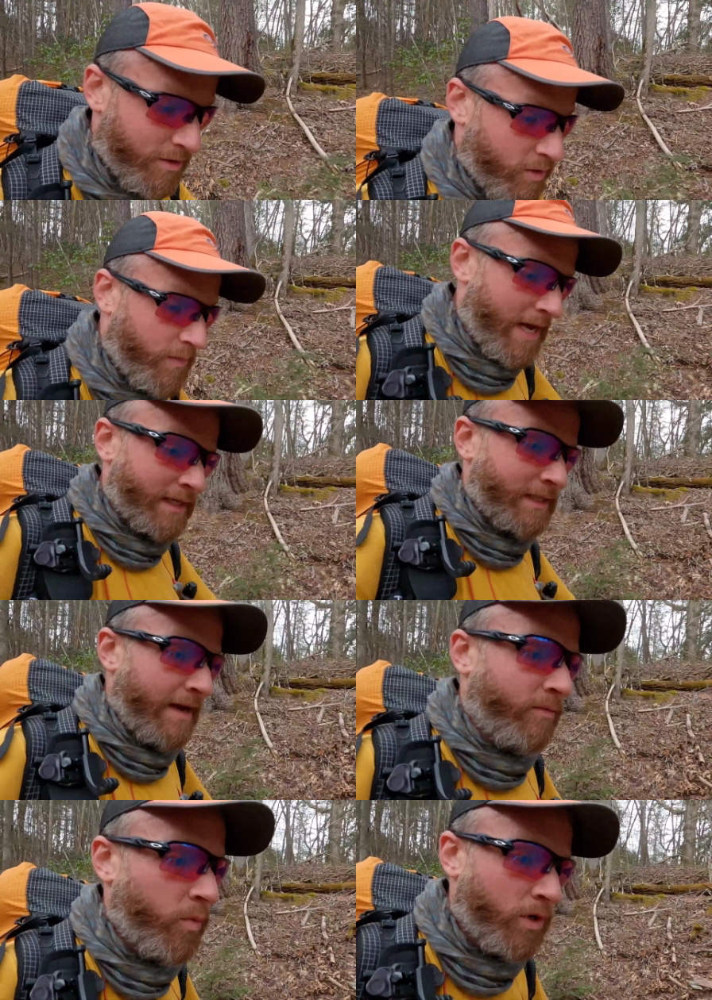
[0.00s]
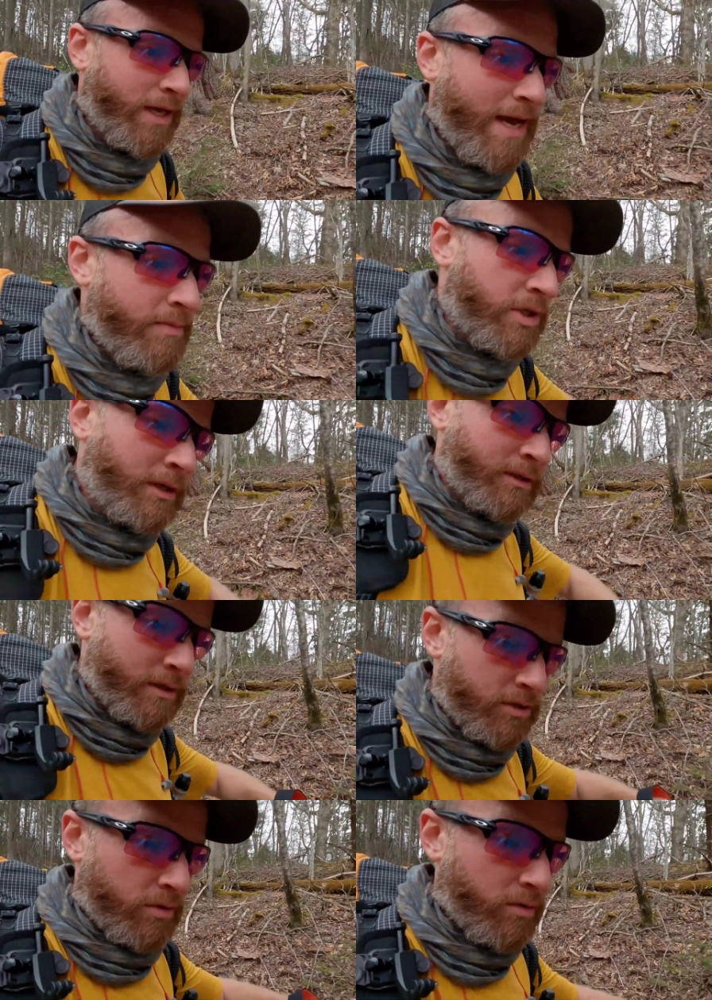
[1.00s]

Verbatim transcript: just past Davenport Gap Shelter a